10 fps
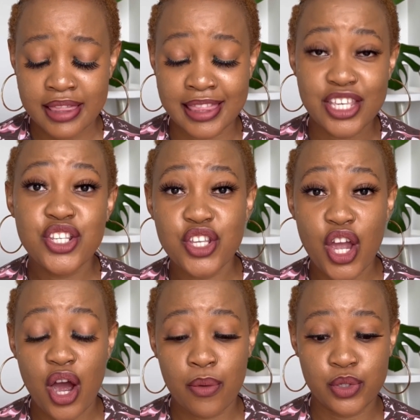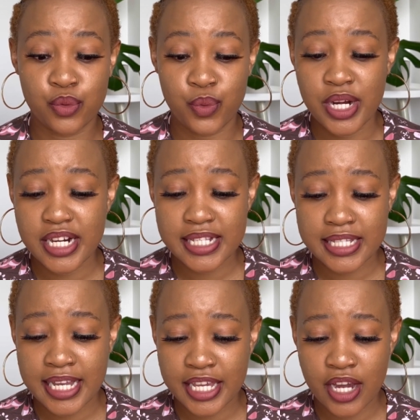this year I was really
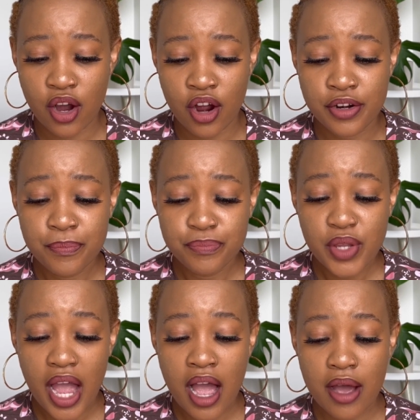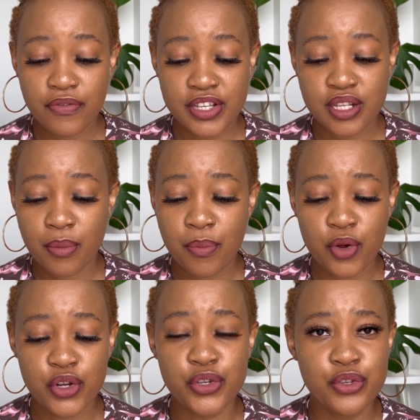slacking on. For example, I'm
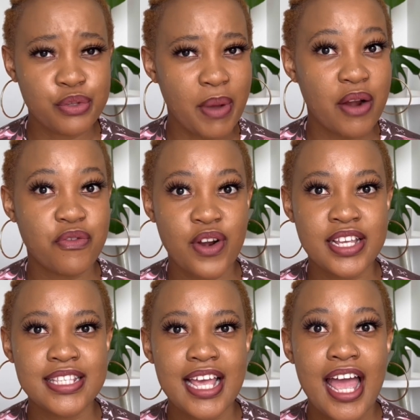going to use my friends.